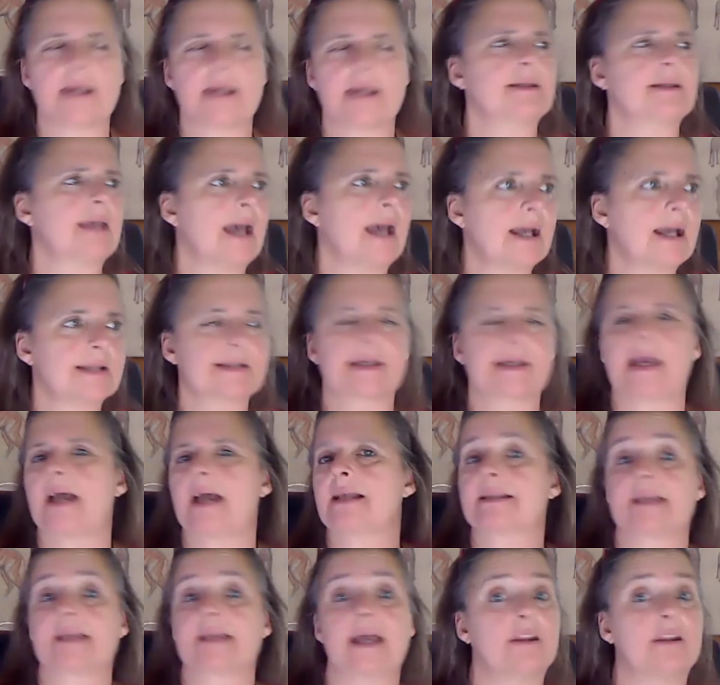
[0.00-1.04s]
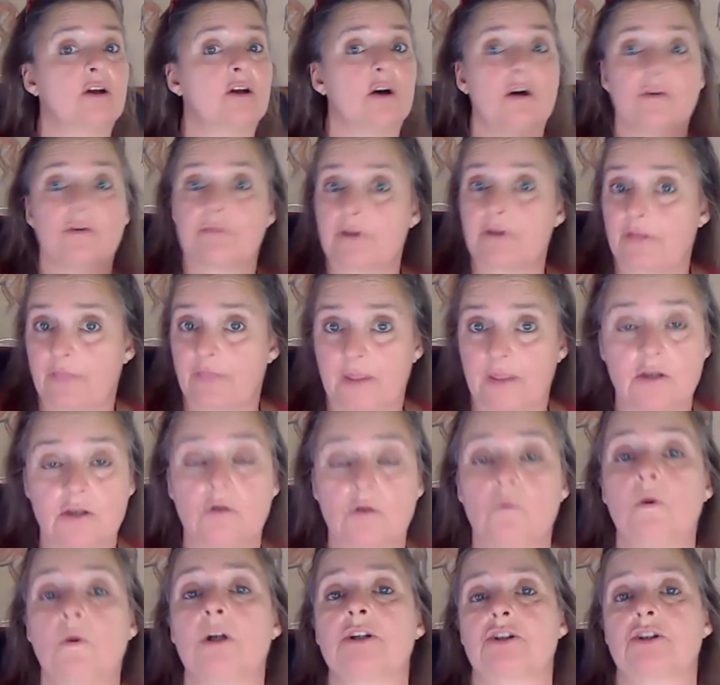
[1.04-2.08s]
and CAT scans and all everything you
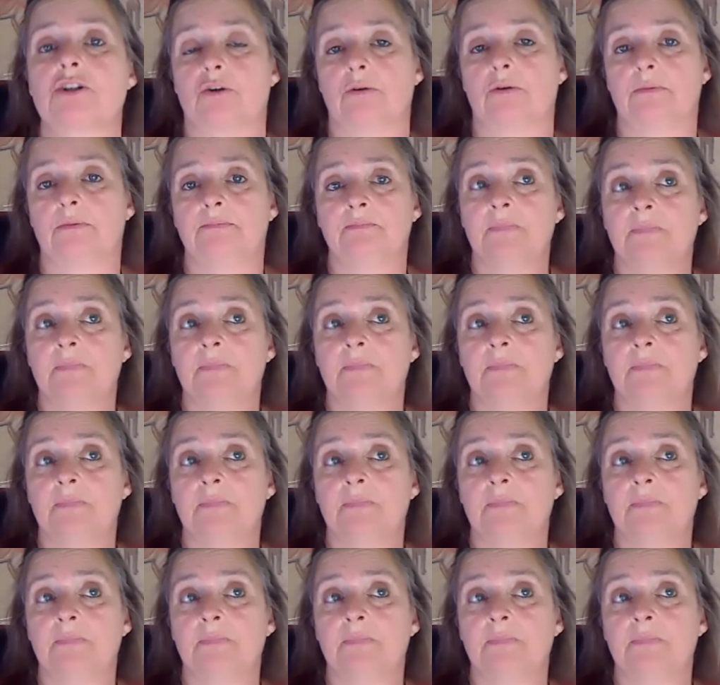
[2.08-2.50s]
want to.